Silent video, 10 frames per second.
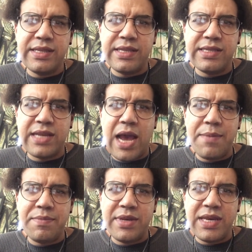the
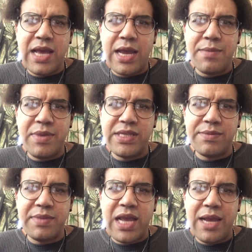
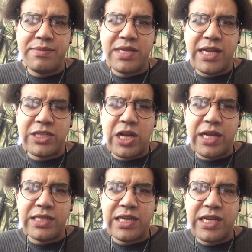Dynamism Labs Nitric Oxide